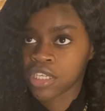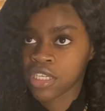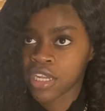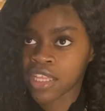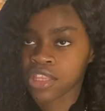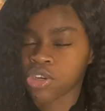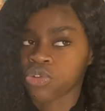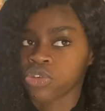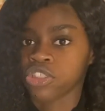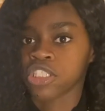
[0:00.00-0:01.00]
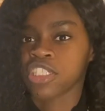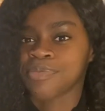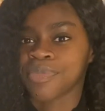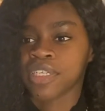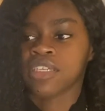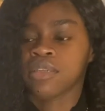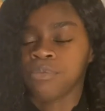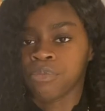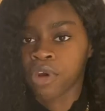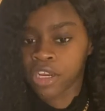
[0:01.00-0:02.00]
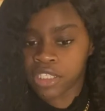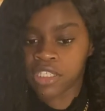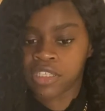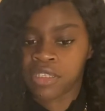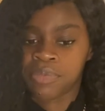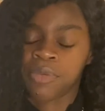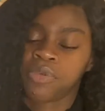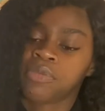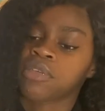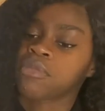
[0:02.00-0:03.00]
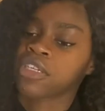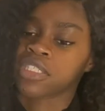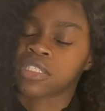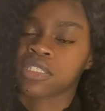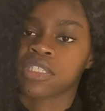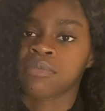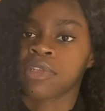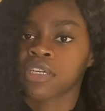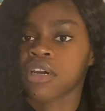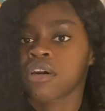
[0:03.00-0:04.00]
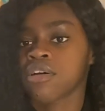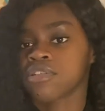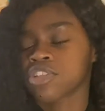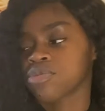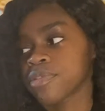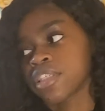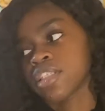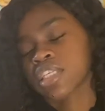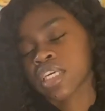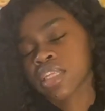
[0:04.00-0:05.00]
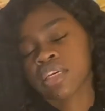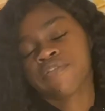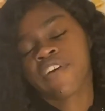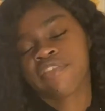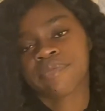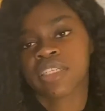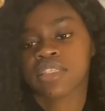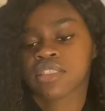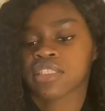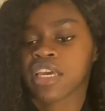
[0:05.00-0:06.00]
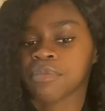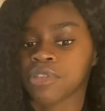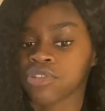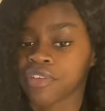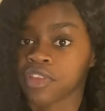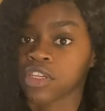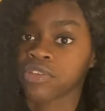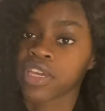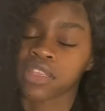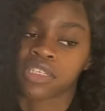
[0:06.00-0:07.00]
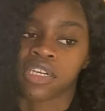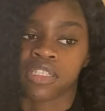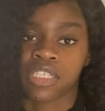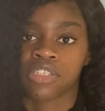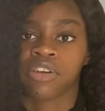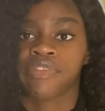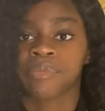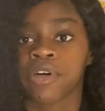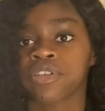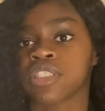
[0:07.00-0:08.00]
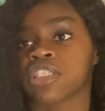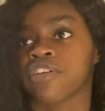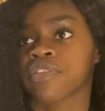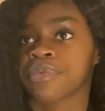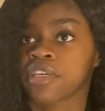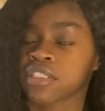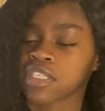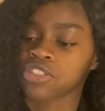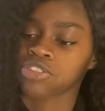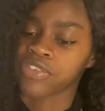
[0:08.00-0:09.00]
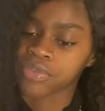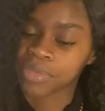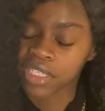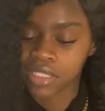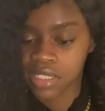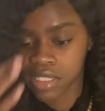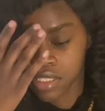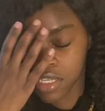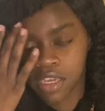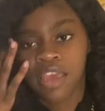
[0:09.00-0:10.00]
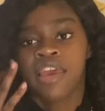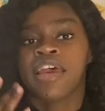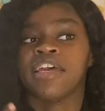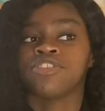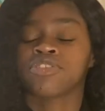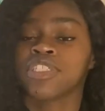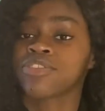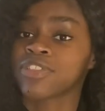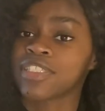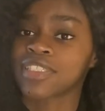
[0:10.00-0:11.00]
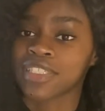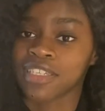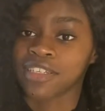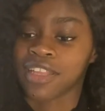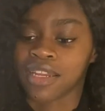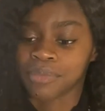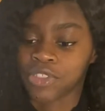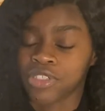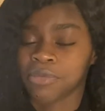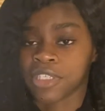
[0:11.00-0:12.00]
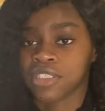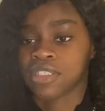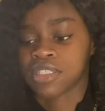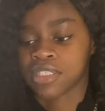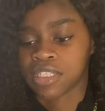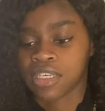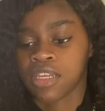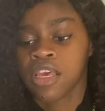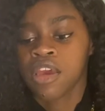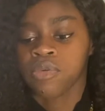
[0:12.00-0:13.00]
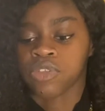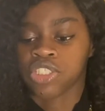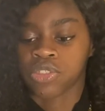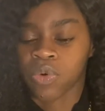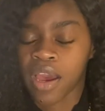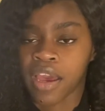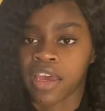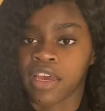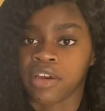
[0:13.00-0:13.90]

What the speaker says: not the orders, but marketing. Like, people make marketing seem like, oh, it's super easy, like 5 minutes a day, but you have to create the content, you have to post it, you have to be on schedule, you have to be consistent. And 2020 is the year that I'm going to be consistent, which is why